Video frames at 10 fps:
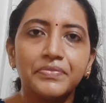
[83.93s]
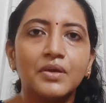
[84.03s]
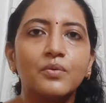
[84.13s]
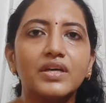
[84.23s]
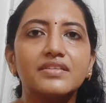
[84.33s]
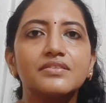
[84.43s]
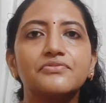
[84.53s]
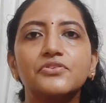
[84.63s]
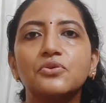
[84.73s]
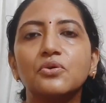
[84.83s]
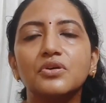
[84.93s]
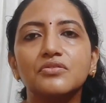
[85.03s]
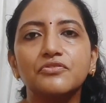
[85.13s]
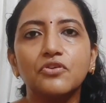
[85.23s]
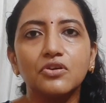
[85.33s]
Whereas if you go
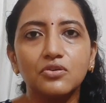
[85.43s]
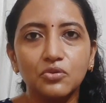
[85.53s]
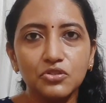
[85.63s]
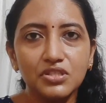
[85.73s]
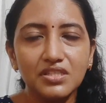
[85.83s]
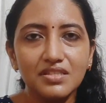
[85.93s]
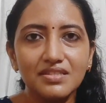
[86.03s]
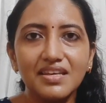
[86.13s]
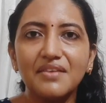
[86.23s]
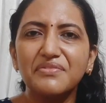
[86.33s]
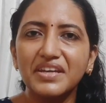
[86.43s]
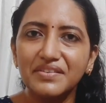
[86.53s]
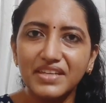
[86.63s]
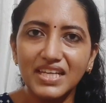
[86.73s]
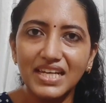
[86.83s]
in for lotions, they are
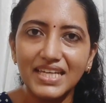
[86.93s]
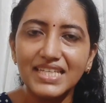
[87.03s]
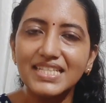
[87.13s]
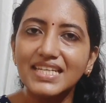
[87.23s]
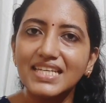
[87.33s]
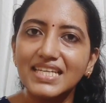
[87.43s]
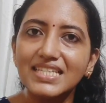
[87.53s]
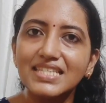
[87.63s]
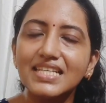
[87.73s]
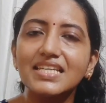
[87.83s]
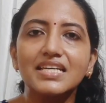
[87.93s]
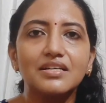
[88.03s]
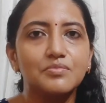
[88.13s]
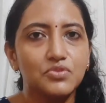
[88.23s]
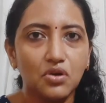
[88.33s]
very light and easily
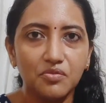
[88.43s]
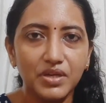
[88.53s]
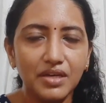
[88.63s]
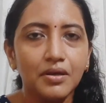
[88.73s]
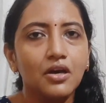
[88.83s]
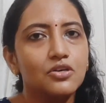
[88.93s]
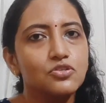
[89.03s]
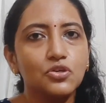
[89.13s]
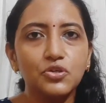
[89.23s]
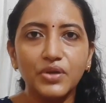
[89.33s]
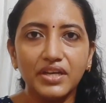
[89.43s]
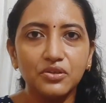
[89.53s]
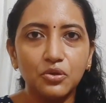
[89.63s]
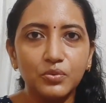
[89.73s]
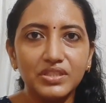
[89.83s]
absorbing. So you can
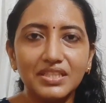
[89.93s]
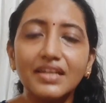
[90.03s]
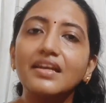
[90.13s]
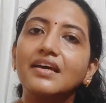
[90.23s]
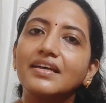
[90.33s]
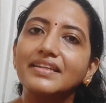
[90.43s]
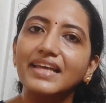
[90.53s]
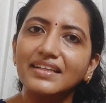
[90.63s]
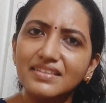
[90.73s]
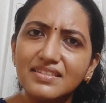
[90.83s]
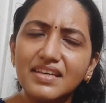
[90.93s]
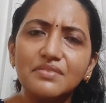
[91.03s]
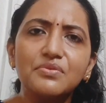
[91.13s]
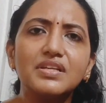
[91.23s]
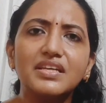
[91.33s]
go with it. That
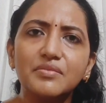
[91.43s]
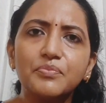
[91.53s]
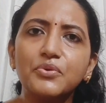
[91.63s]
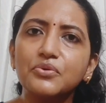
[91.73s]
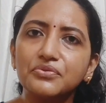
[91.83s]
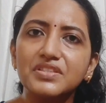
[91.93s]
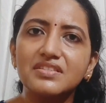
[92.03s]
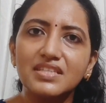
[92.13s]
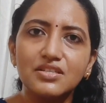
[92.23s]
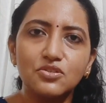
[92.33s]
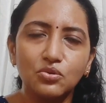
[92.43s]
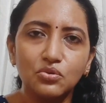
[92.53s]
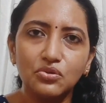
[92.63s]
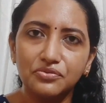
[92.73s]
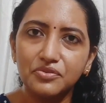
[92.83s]
itself will improve the skin
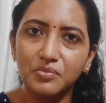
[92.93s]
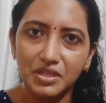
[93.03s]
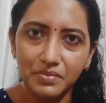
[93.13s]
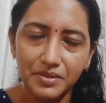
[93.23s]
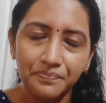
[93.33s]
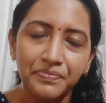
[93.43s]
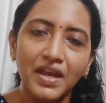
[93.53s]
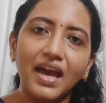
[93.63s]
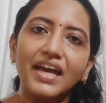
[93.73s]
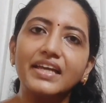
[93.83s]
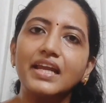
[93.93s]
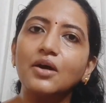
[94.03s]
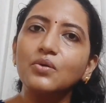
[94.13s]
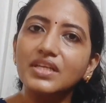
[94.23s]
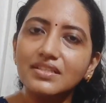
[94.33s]
tone of the baby. And
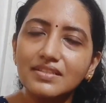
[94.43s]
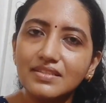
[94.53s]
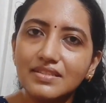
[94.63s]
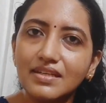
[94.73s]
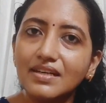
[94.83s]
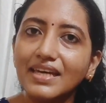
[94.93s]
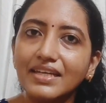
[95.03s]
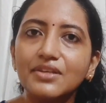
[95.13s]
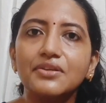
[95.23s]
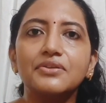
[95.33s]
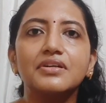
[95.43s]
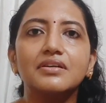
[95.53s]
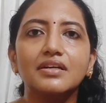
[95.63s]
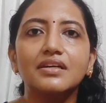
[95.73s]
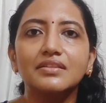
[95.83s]
now let's get into
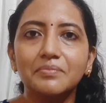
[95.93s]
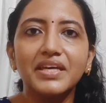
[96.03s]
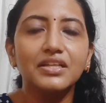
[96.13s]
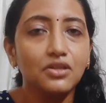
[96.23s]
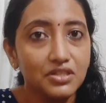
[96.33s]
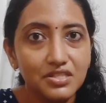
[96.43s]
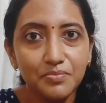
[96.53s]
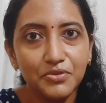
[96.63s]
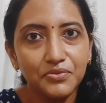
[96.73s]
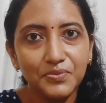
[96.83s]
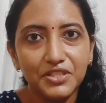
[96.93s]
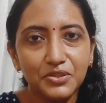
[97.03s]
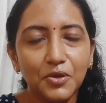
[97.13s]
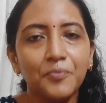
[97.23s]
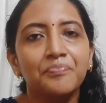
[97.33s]
the main concept of the
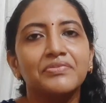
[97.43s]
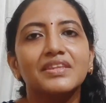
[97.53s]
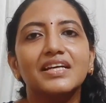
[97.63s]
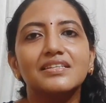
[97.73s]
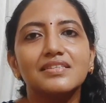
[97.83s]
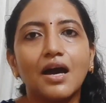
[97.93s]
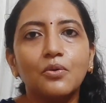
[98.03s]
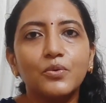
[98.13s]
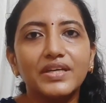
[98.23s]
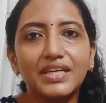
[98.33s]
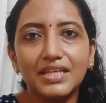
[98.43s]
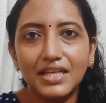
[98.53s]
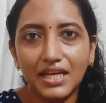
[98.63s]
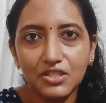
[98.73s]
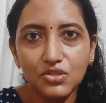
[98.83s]
video. That is how we can
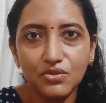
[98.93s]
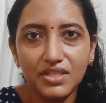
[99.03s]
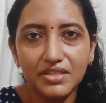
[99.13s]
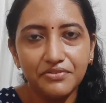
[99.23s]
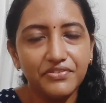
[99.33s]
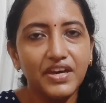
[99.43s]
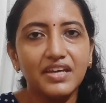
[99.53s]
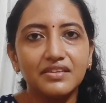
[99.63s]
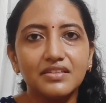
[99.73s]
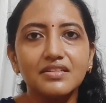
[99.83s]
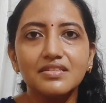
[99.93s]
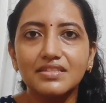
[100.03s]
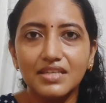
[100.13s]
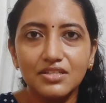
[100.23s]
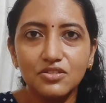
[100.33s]
naturally fair the
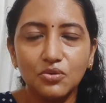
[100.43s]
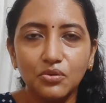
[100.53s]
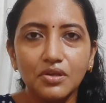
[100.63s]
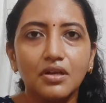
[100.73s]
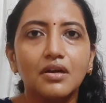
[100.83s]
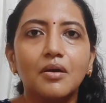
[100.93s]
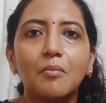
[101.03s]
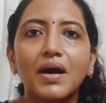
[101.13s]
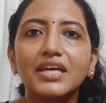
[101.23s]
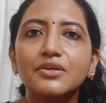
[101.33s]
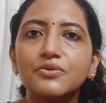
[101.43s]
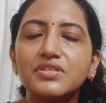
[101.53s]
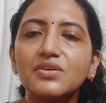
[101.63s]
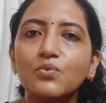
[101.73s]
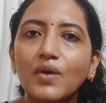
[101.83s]
skin tone by
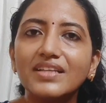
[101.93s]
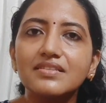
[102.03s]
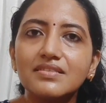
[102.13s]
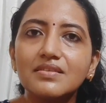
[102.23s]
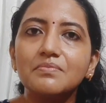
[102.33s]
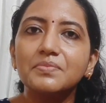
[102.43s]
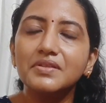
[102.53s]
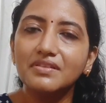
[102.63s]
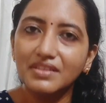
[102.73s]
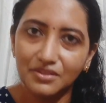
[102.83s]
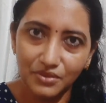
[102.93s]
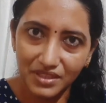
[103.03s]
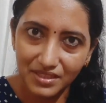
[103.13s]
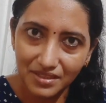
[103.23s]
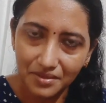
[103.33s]
using one simple
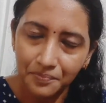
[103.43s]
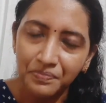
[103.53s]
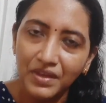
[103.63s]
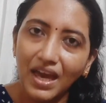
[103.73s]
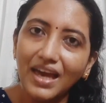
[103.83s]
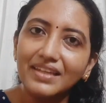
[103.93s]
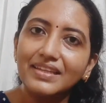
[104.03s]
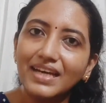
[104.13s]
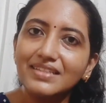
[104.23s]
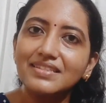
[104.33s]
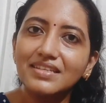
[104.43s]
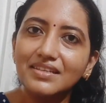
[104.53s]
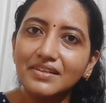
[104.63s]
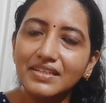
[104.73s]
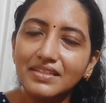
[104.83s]
ingredient. And that
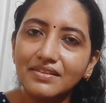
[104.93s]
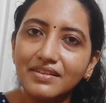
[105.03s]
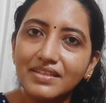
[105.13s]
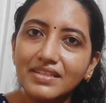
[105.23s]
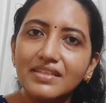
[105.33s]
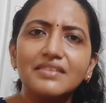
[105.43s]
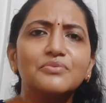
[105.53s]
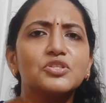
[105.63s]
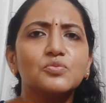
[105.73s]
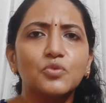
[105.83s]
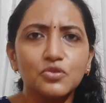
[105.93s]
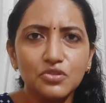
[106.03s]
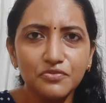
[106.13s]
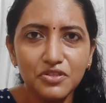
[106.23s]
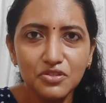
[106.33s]
secret ingredient, which most
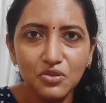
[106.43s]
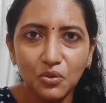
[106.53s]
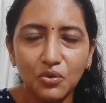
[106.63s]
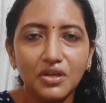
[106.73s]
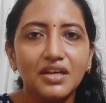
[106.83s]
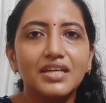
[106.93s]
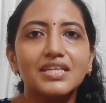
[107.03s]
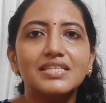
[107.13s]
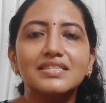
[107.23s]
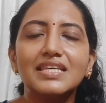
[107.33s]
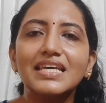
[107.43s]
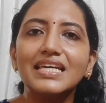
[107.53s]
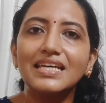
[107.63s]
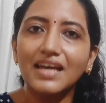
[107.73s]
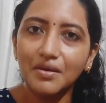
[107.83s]
of us know, is
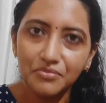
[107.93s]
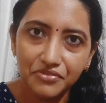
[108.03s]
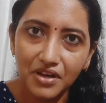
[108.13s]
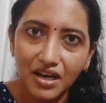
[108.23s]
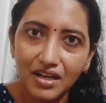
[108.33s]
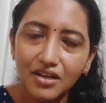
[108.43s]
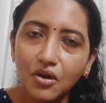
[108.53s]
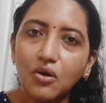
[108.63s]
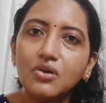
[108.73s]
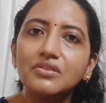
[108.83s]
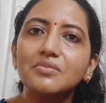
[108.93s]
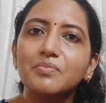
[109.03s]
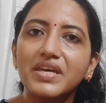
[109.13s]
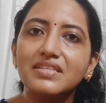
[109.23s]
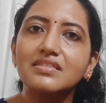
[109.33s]
the gram flour or the
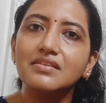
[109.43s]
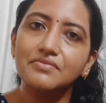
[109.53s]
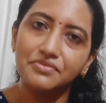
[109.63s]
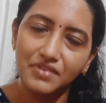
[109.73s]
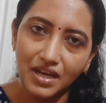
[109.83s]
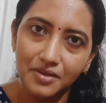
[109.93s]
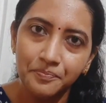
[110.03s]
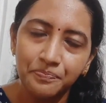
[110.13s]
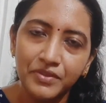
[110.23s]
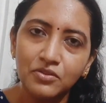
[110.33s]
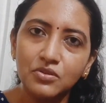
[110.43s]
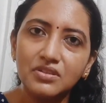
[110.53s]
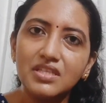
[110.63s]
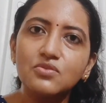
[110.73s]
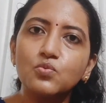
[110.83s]
basin flour. So
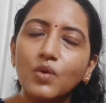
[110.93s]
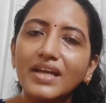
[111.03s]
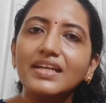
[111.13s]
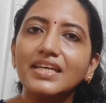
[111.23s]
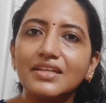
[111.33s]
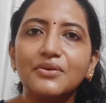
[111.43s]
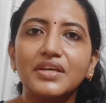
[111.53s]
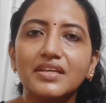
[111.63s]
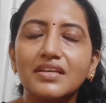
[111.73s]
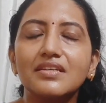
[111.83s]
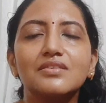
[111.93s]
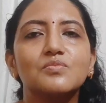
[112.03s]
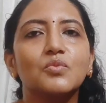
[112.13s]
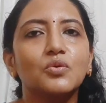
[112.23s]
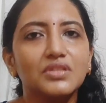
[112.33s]
this one ingredient is
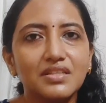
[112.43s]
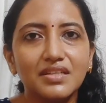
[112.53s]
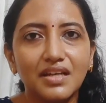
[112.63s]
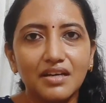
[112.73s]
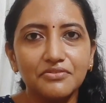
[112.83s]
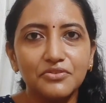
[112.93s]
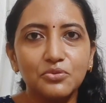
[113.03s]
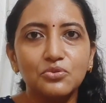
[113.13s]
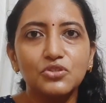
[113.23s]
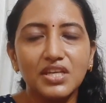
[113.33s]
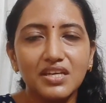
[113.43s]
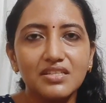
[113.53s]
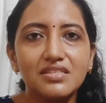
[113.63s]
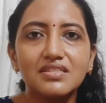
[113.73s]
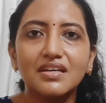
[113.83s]
more than enough to
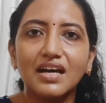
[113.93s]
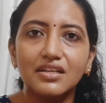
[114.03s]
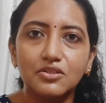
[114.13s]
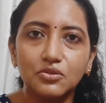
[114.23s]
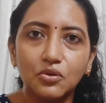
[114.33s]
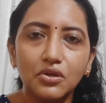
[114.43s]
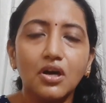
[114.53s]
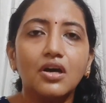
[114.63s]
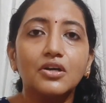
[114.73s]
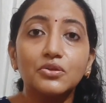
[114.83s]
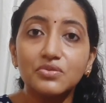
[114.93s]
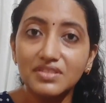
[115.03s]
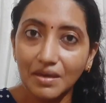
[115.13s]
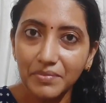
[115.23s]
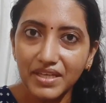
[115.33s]
change the color tone to
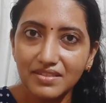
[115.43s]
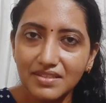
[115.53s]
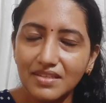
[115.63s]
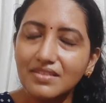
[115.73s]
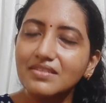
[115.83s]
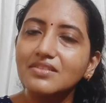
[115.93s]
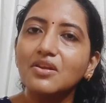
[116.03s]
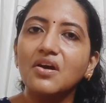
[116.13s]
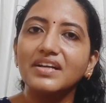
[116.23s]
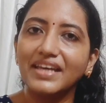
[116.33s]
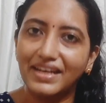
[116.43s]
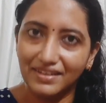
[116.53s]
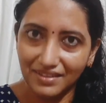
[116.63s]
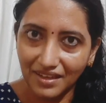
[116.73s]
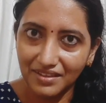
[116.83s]
some extent, not
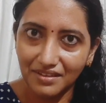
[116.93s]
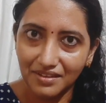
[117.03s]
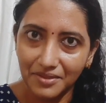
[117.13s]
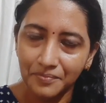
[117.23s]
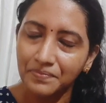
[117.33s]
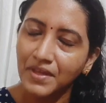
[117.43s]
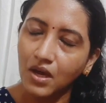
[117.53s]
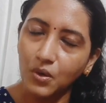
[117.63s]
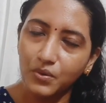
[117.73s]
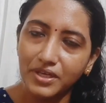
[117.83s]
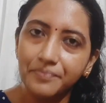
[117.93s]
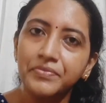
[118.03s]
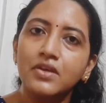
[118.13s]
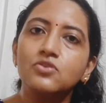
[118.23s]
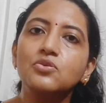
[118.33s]
entirely. Okay,
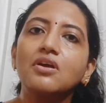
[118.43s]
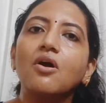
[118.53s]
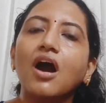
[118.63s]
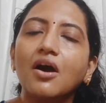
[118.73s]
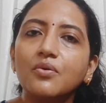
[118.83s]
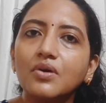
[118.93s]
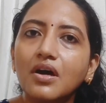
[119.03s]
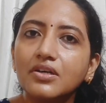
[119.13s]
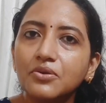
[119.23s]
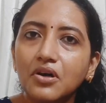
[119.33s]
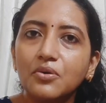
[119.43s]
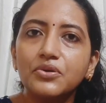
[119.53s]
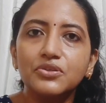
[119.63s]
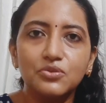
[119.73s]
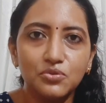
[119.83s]
so now how you are
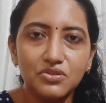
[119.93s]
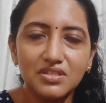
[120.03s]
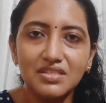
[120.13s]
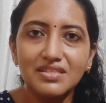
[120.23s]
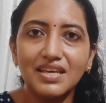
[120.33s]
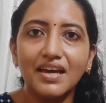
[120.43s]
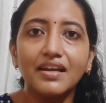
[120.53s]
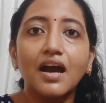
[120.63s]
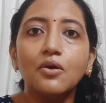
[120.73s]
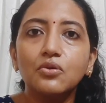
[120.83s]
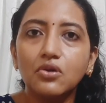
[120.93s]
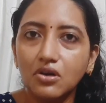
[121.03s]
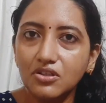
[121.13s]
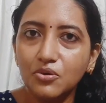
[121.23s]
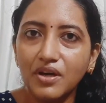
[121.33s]
going to use this and how
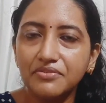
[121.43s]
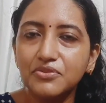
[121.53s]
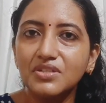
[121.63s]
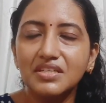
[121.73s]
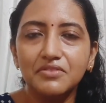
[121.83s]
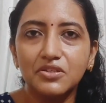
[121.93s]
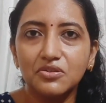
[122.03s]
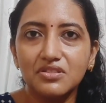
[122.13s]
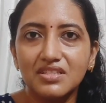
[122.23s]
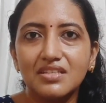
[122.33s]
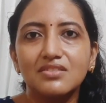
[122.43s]
long you have to leave it on skin.